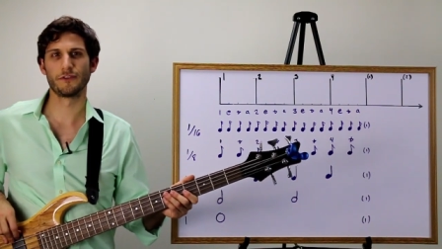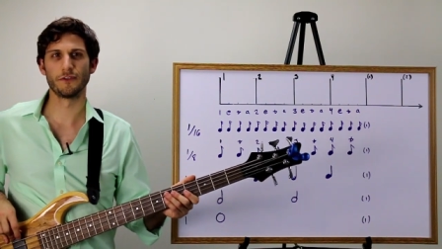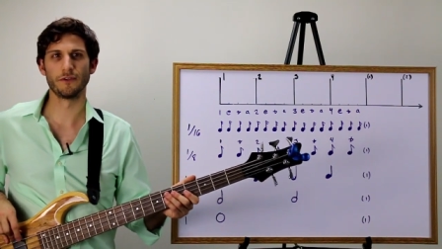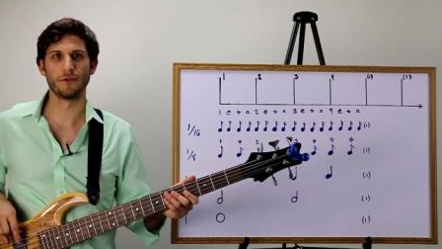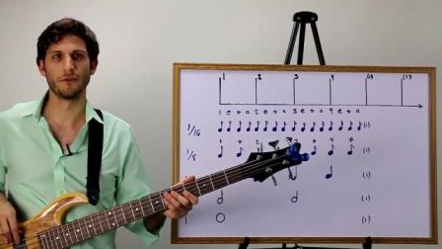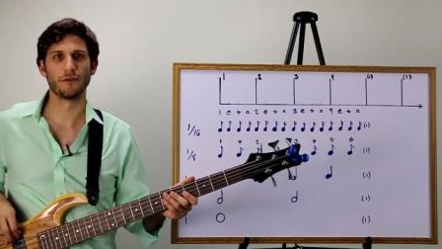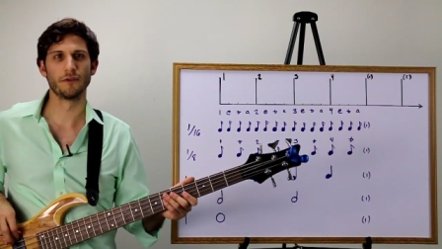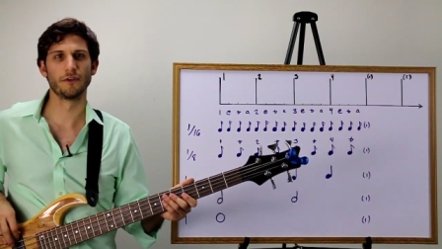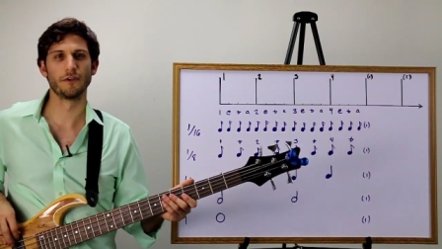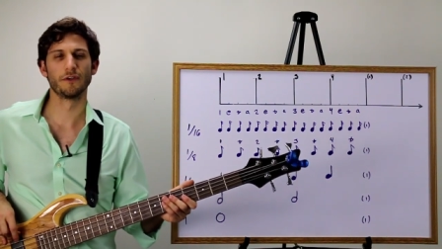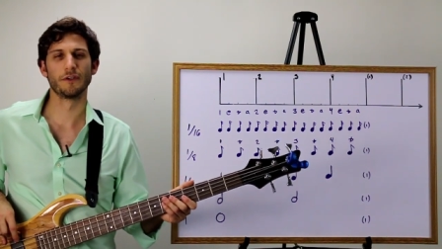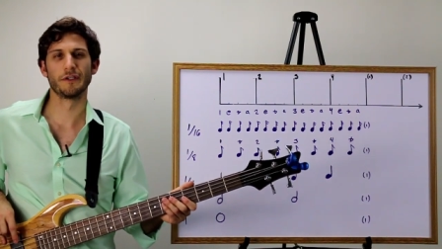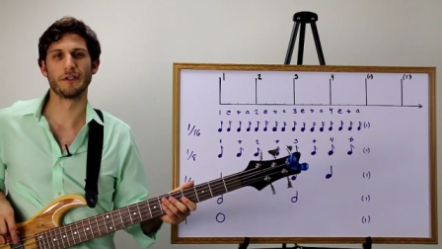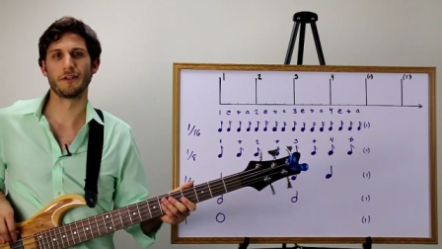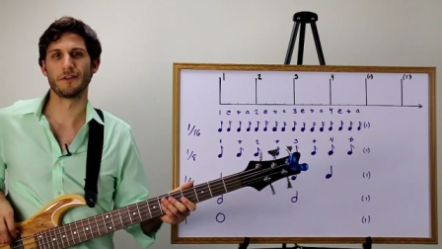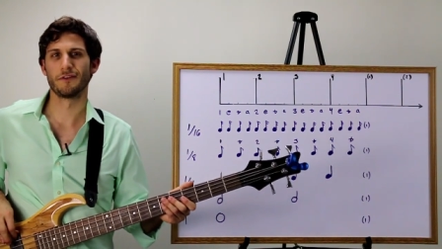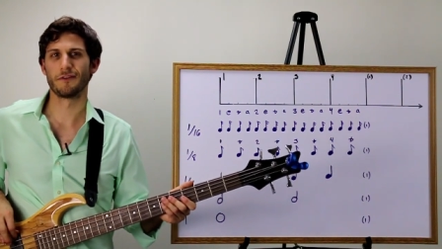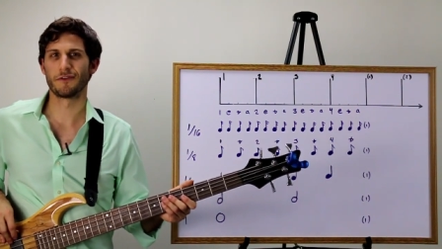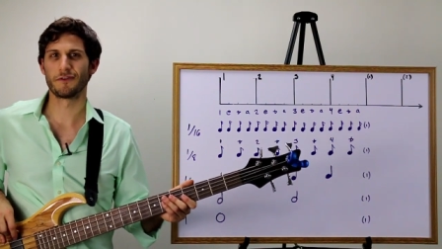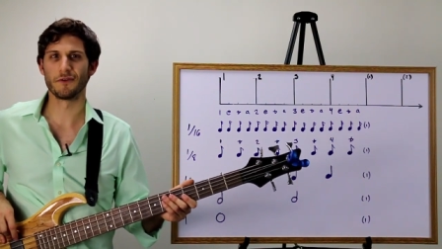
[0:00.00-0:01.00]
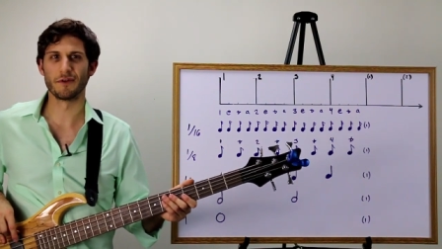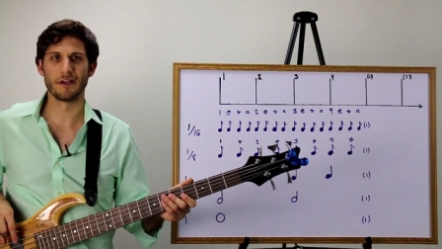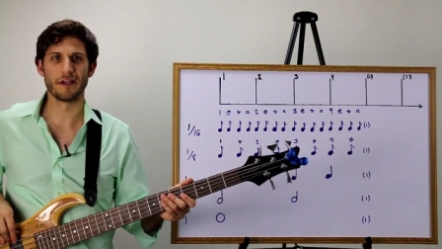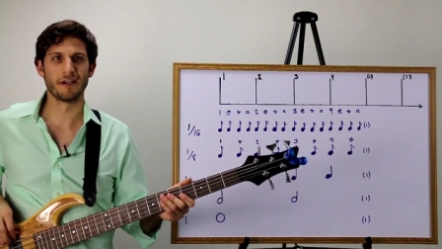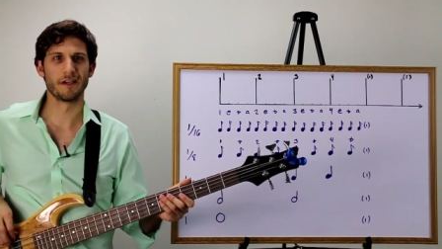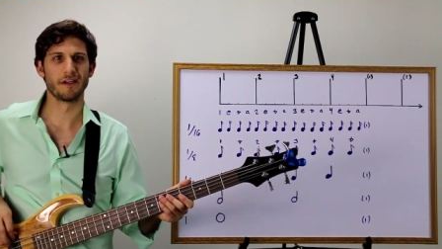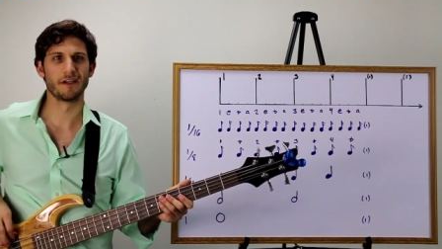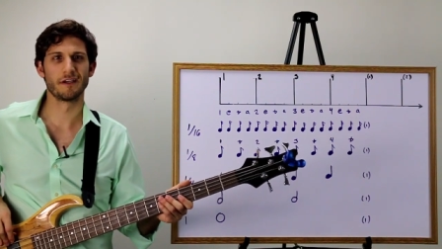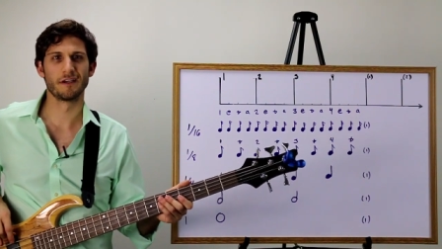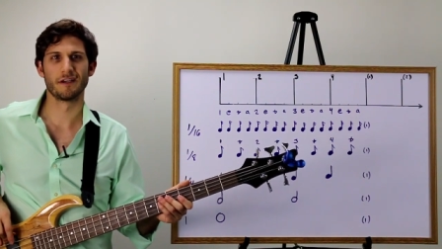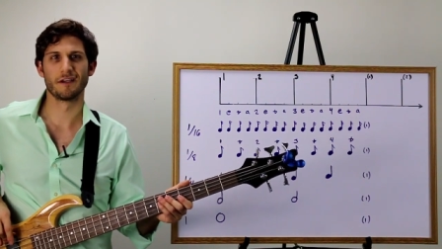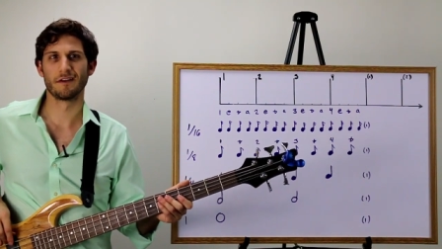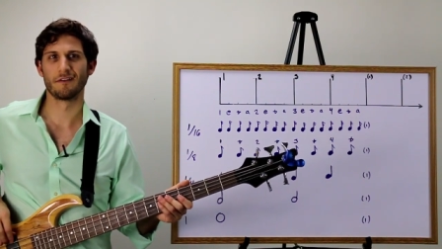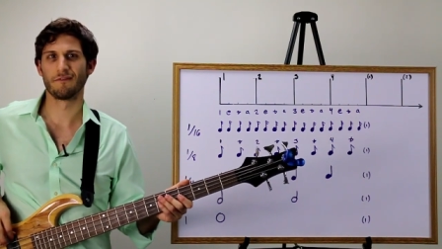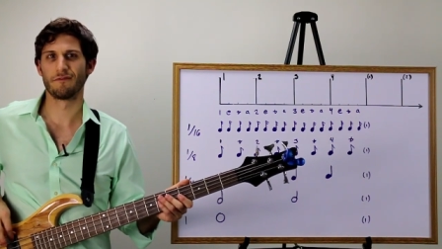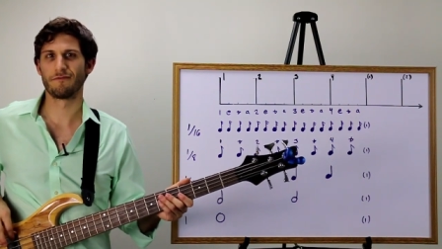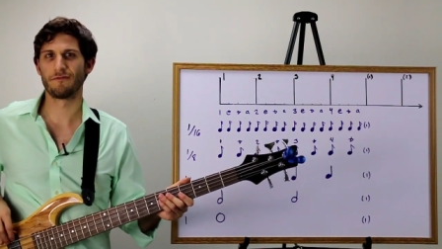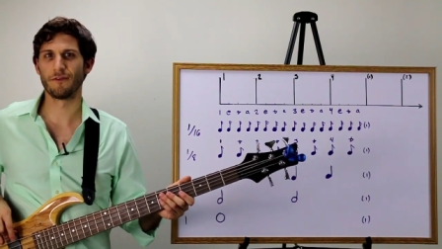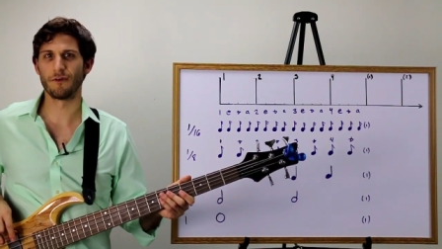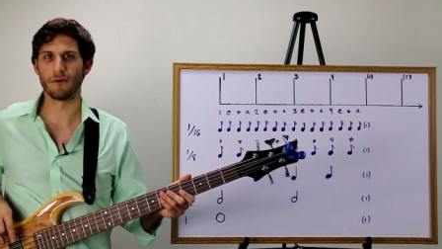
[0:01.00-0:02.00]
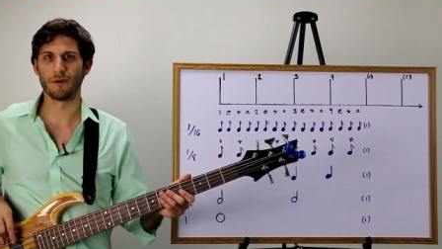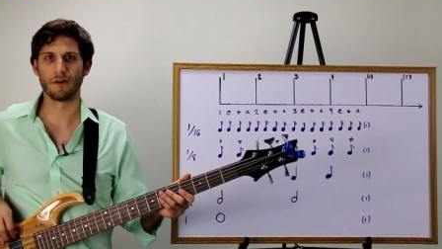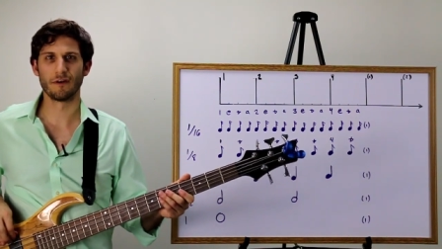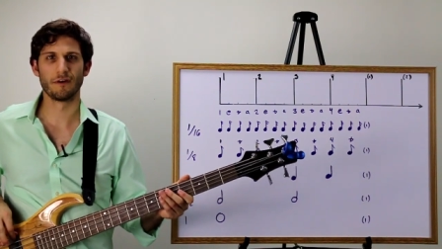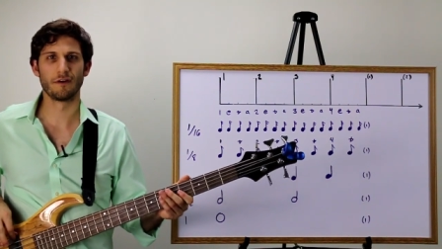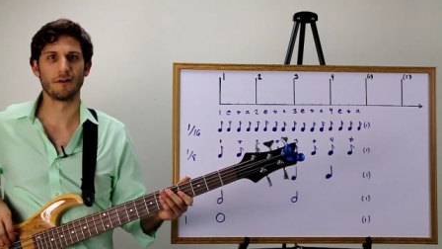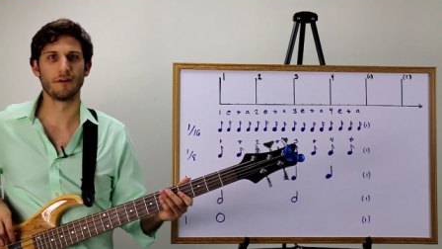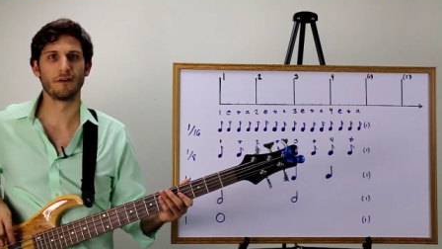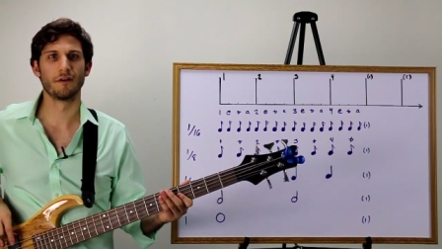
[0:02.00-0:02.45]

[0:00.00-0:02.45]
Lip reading: 2, 3, 4.